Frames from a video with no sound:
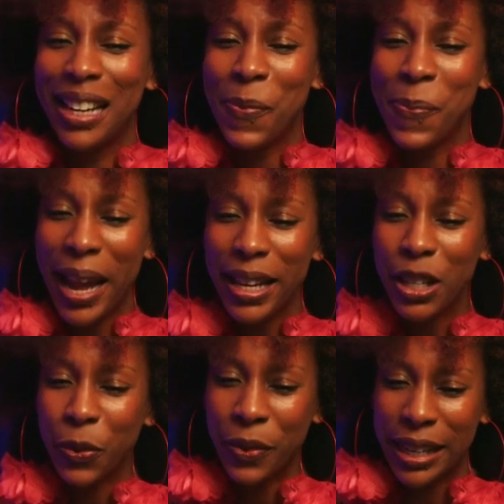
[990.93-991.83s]
My
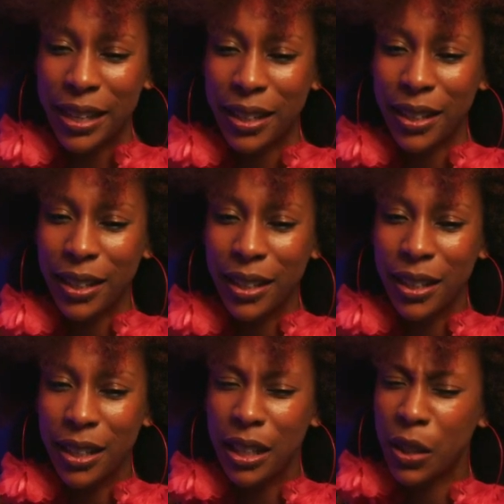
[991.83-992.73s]
career
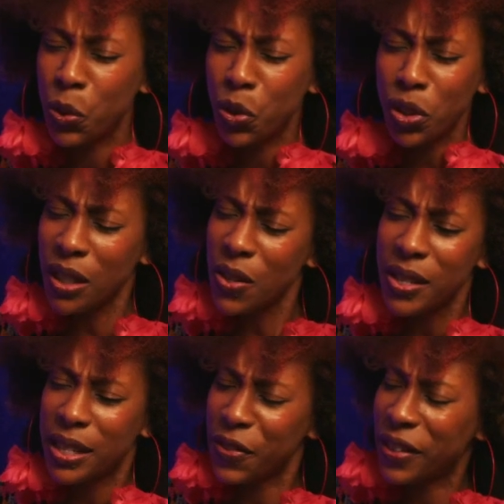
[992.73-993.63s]
was just a little
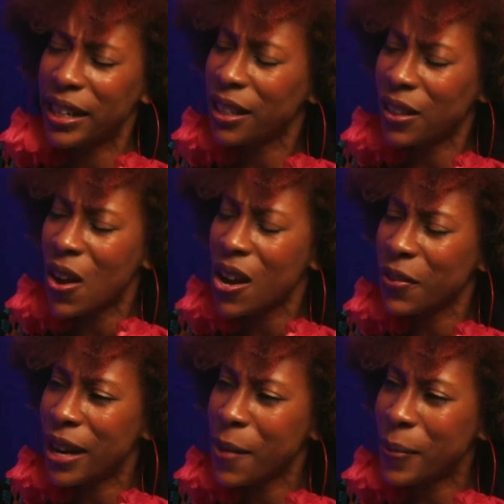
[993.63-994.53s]
different in law, right?